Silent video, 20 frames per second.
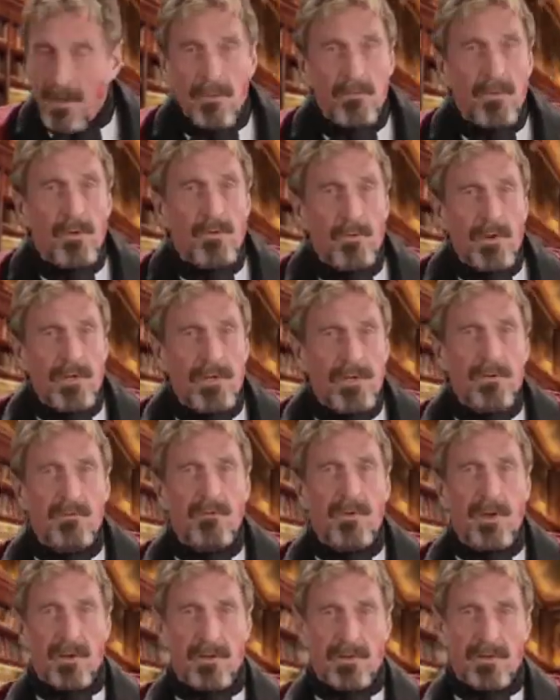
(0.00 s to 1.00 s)
But recent
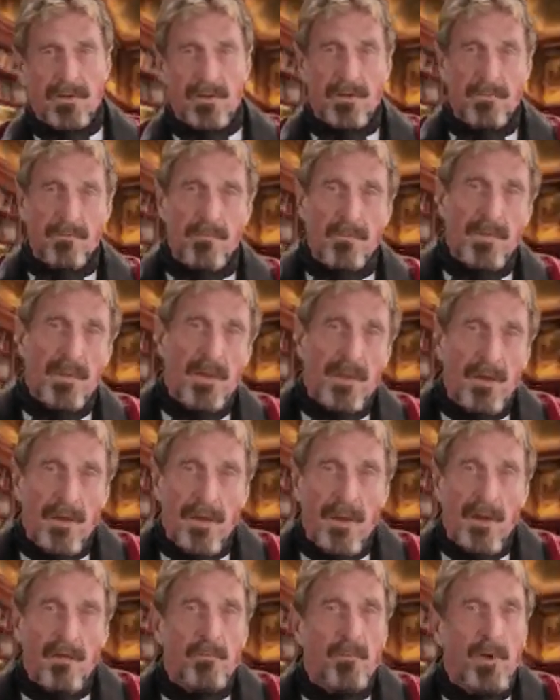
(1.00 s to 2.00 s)
events
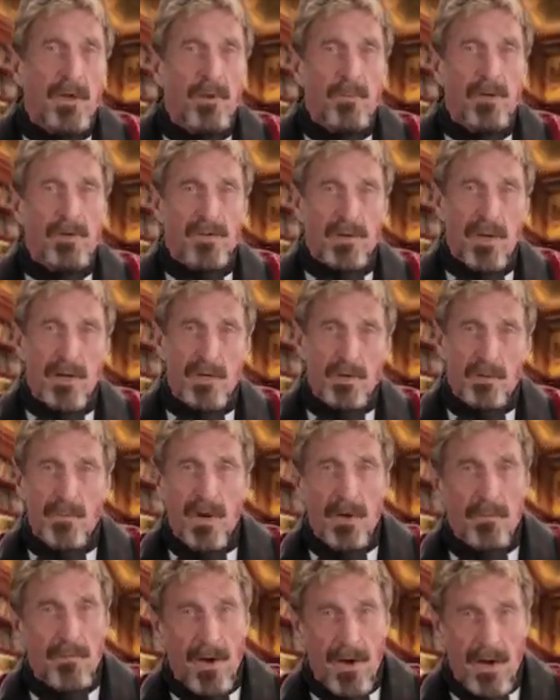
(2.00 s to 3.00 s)
have made me change
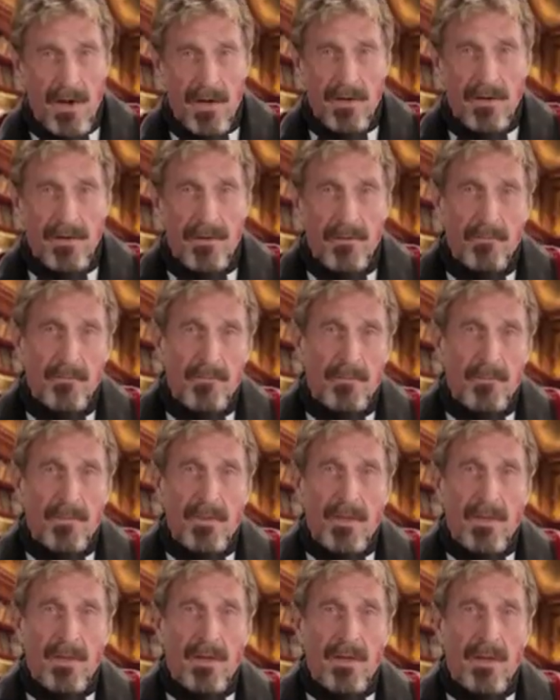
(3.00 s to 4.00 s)
my mind.
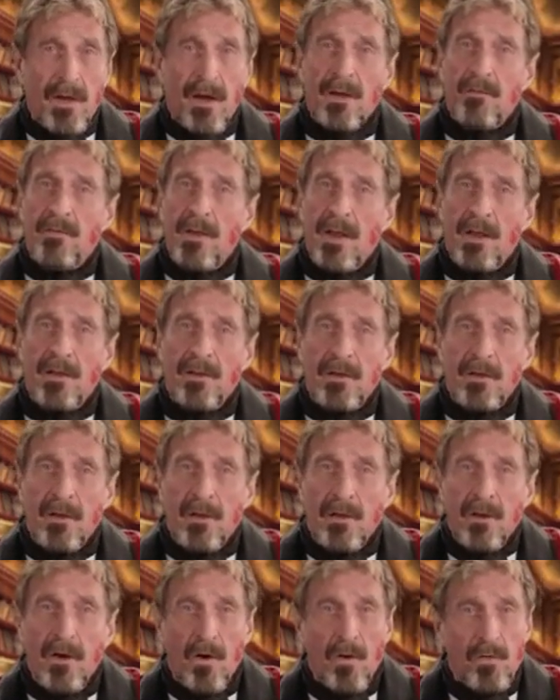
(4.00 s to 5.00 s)
I've had,
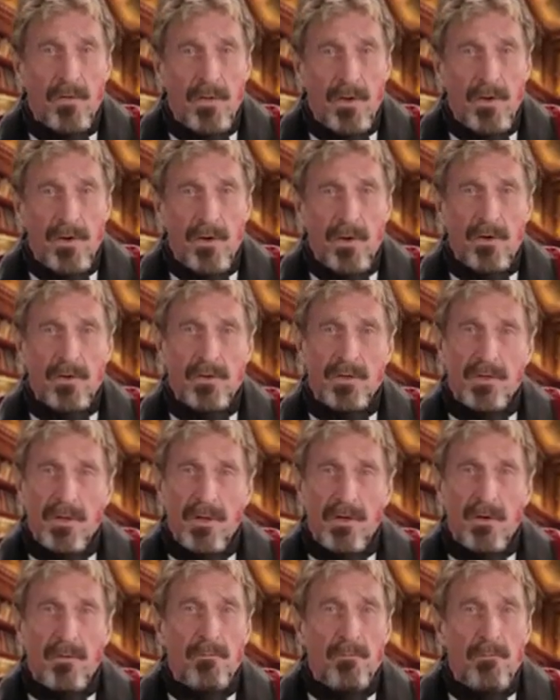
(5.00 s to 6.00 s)
over the years,
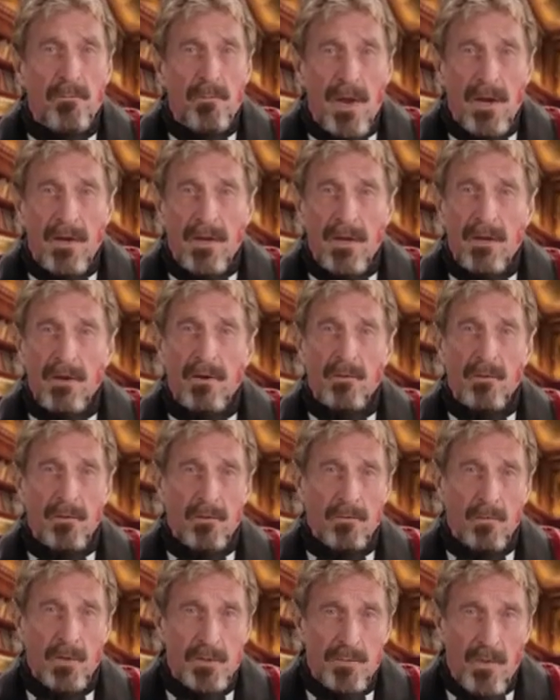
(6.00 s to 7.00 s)
many
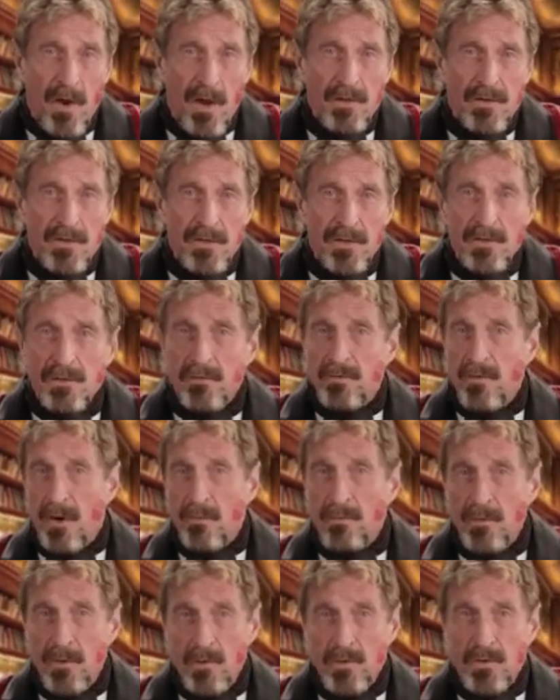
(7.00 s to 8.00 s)
responses
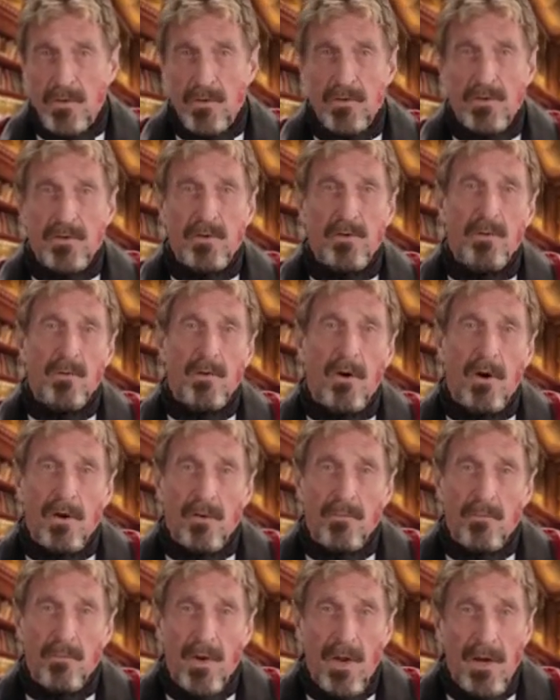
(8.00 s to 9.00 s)
from users who are
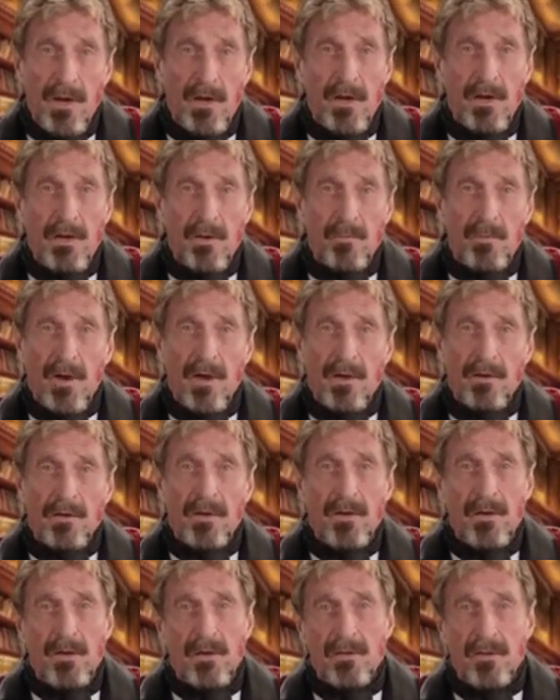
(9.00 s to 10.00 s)
complaining
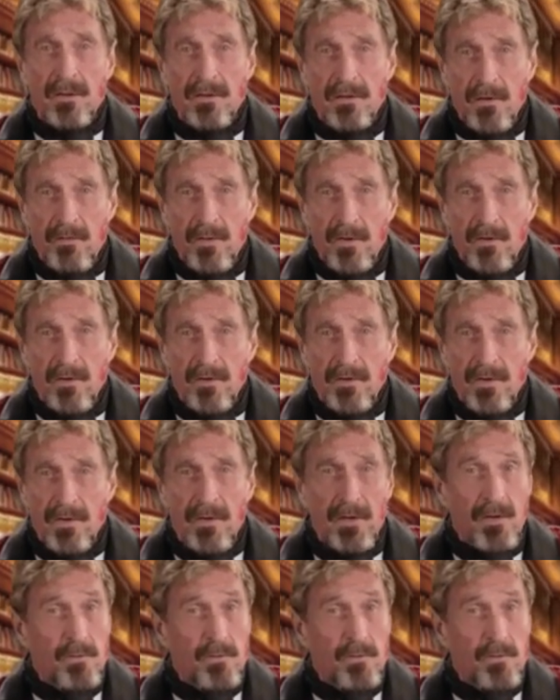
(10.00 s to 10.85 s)
about the difficulty